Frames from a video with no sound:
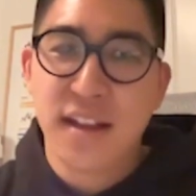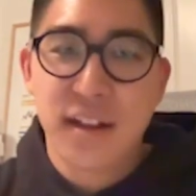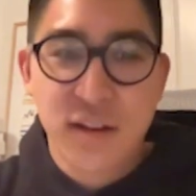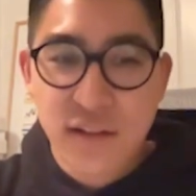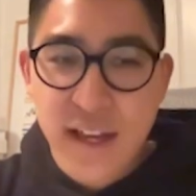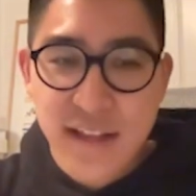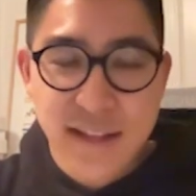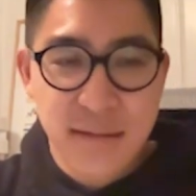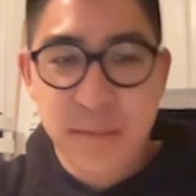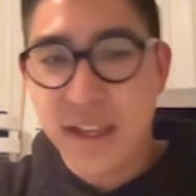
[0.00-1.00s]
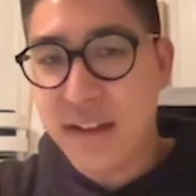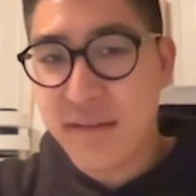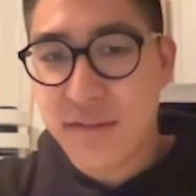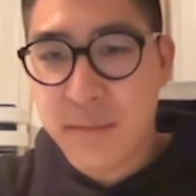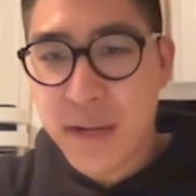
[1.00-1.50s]
create something
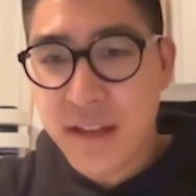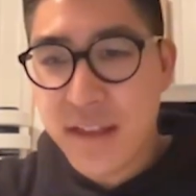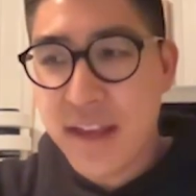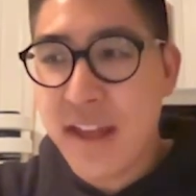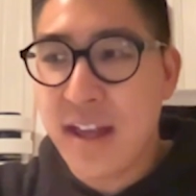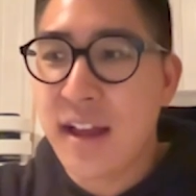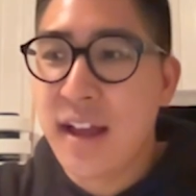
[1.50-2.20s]
from nothing,